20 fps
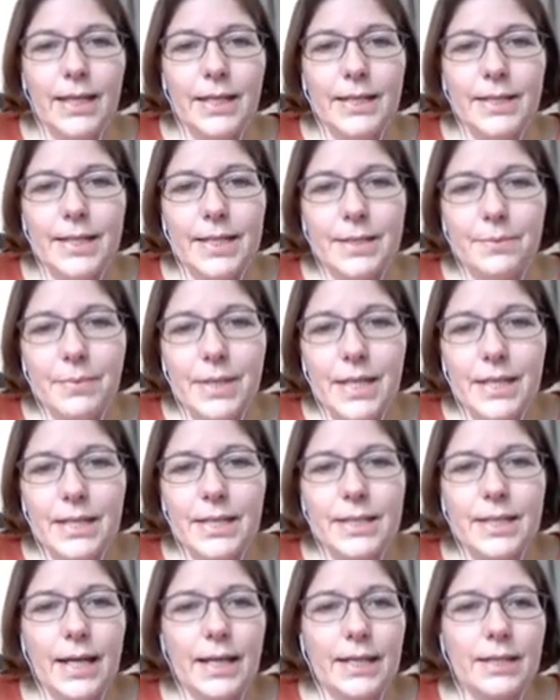This
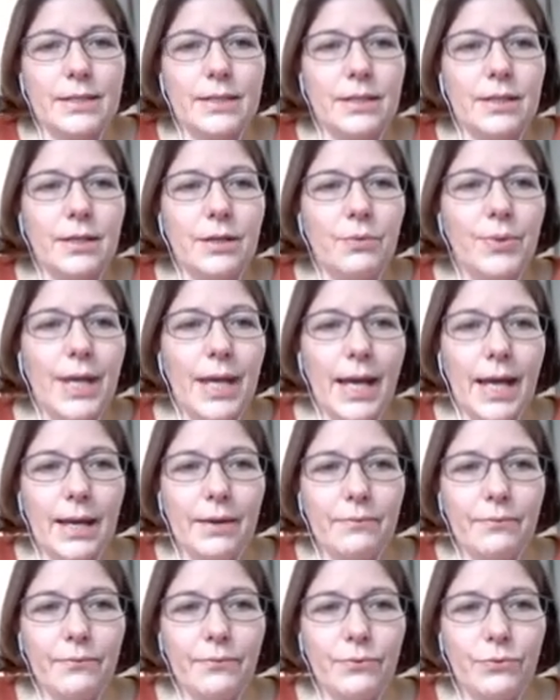means that we
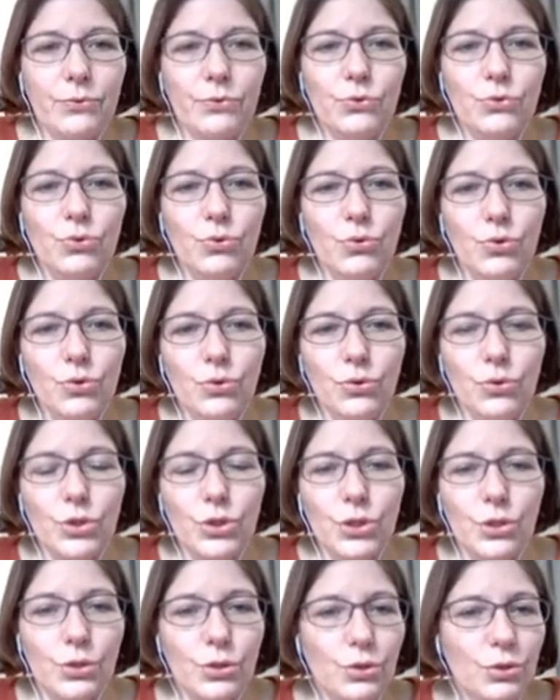have to look
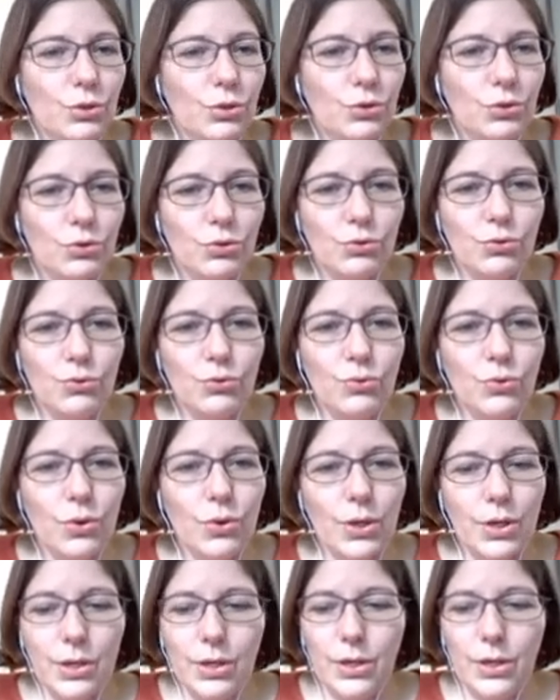to
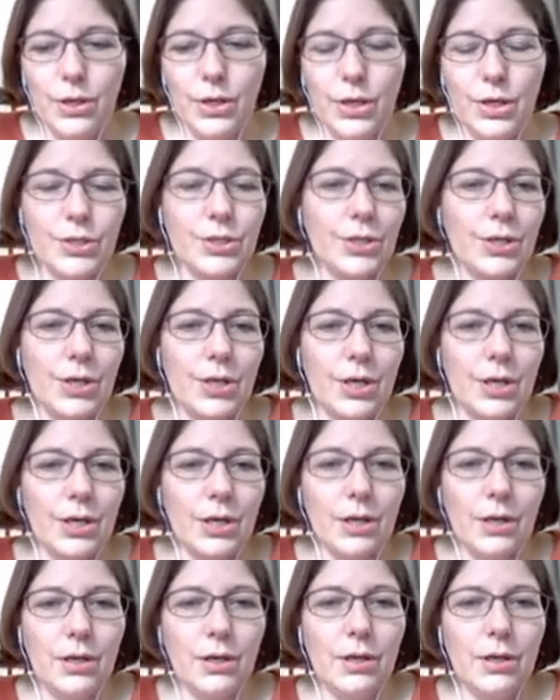another